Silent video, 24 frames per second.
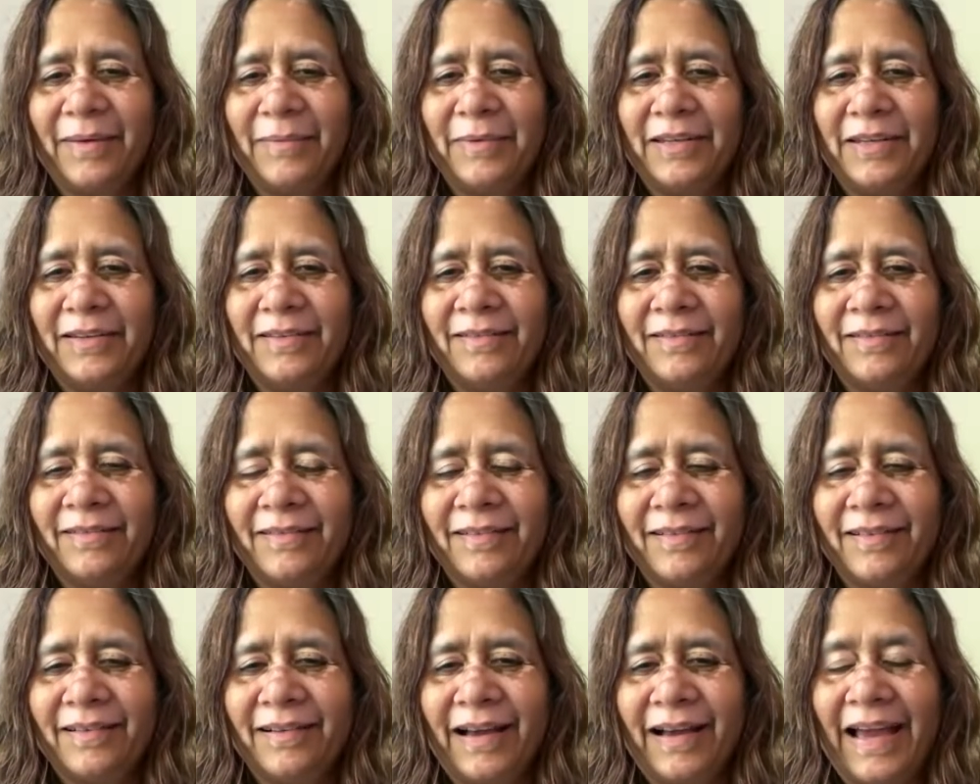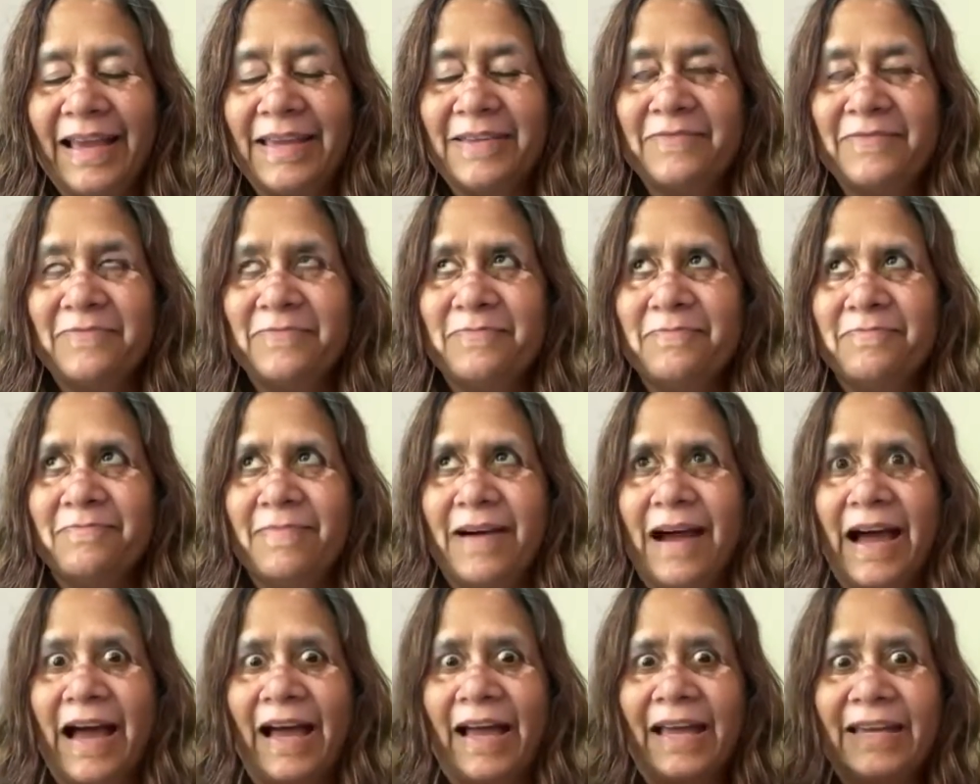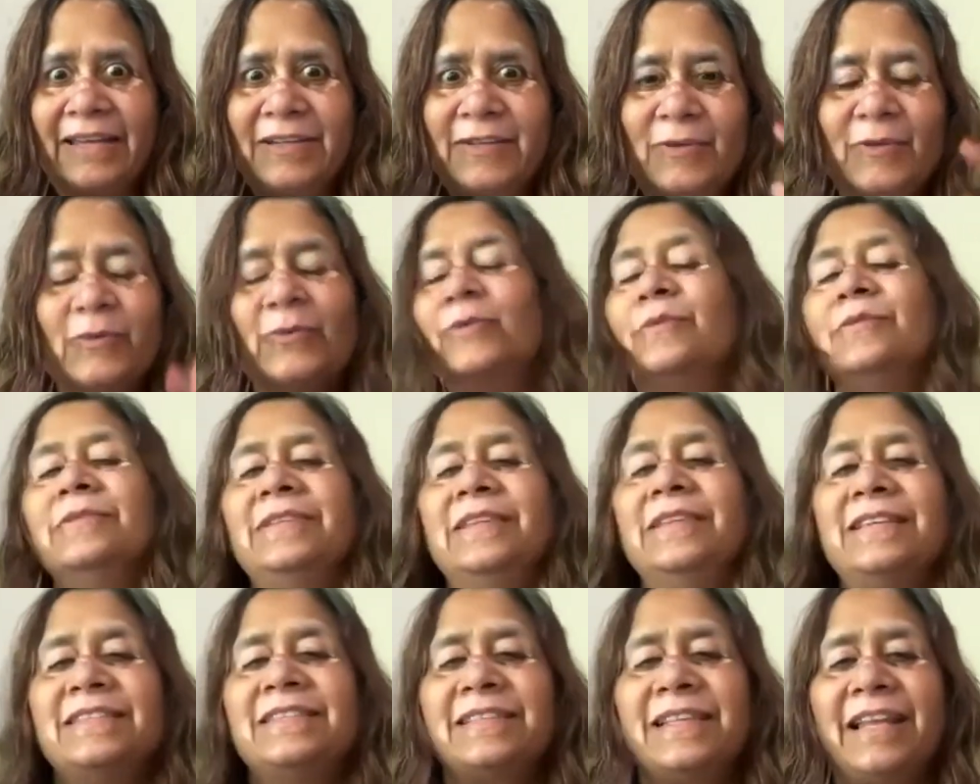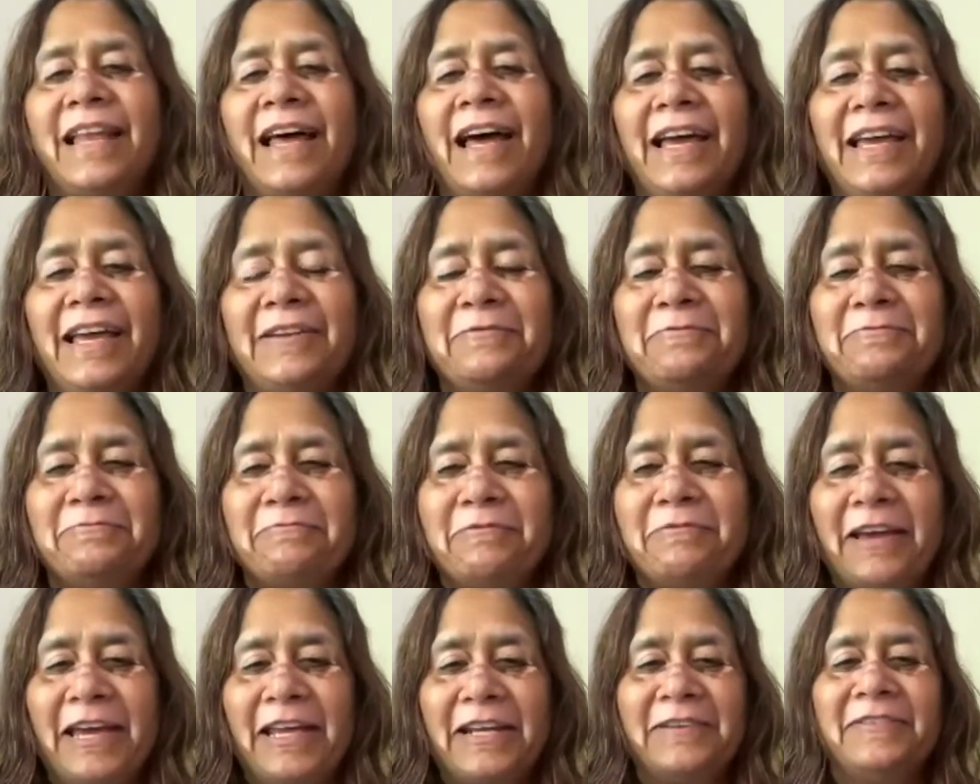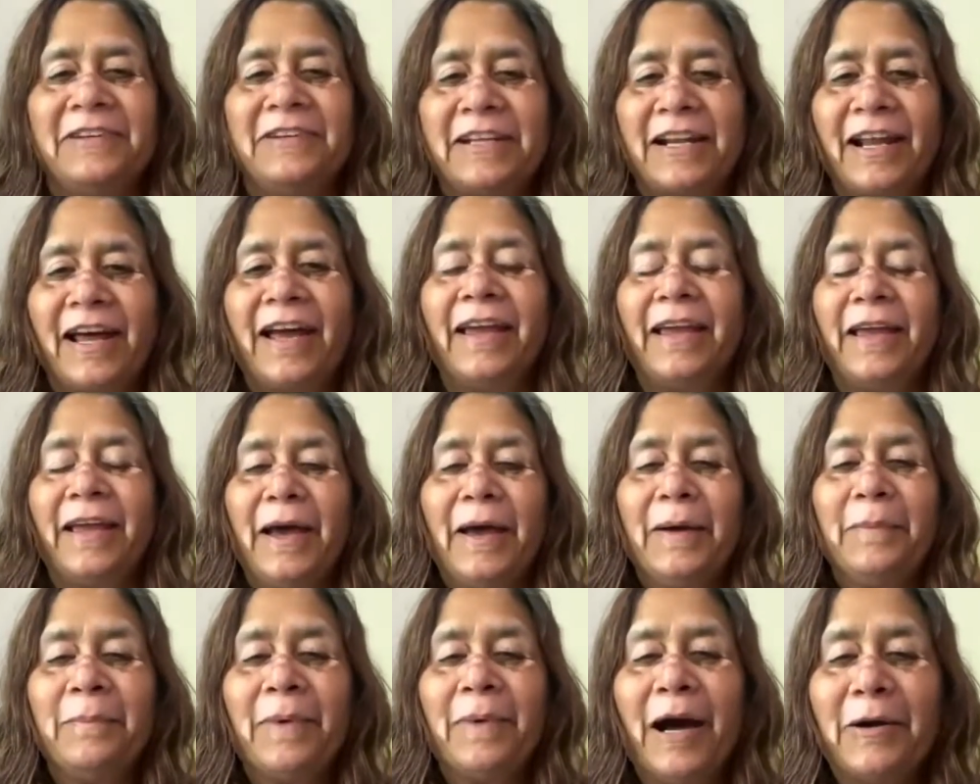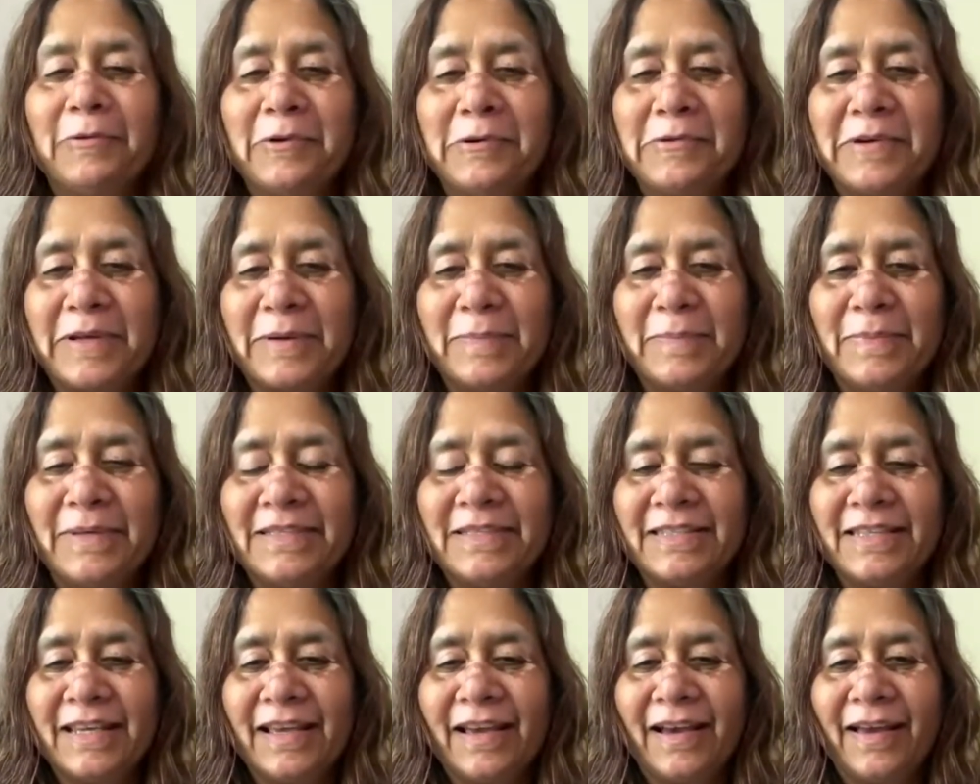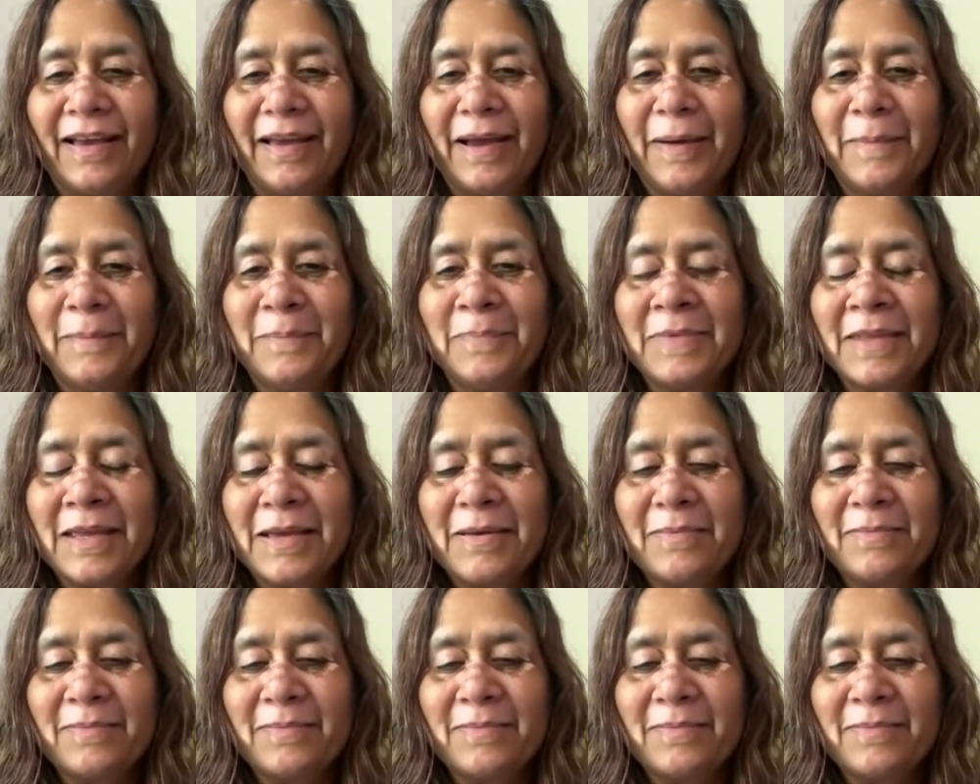I mean, I do this live wherever I am, however busy I am,